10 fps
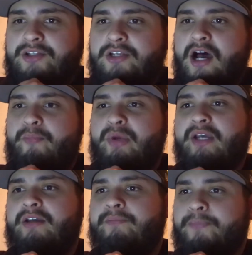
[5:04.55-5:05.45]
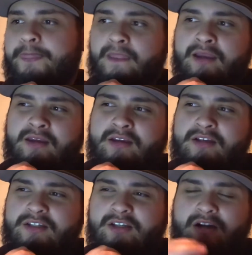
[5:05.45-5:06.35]
topic.
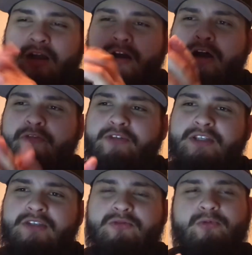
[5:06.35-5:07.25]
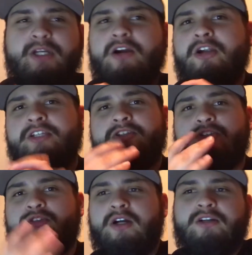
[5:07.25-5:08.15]
Our offense, we already
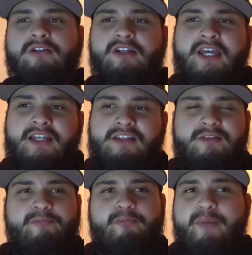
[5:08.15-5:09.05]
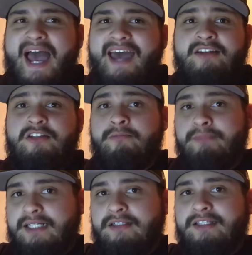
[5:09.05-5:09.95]
struggle against bad to
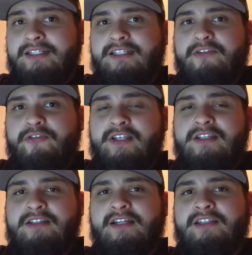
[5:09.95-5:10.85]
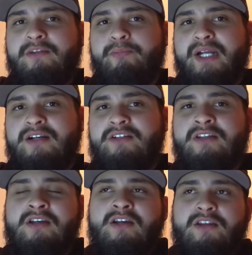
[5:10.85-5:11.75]
middling defenses like the Bears.
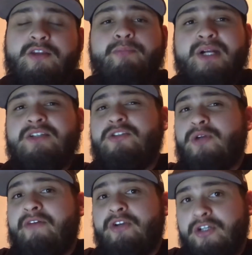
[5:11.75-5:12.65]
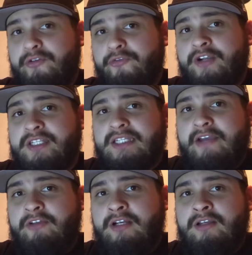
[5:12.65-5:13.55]
The Bears do have a good front
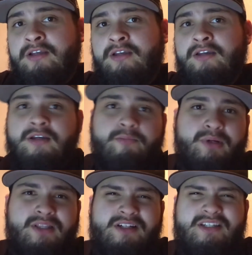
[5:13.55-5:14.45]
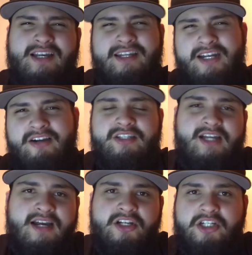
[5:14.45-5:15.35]
seven, but their secondary is
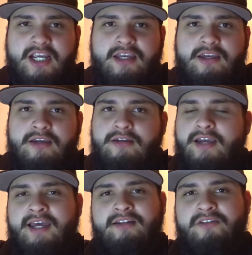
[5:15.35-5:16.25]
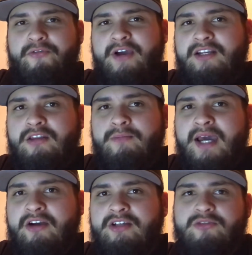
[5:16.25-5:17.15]
kind of shaky. And the fact of the
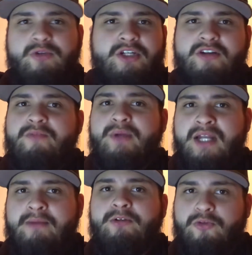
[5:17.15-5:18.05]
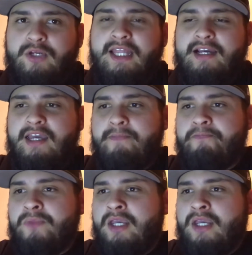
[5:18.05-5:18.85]
matter is we should have been able to win that game.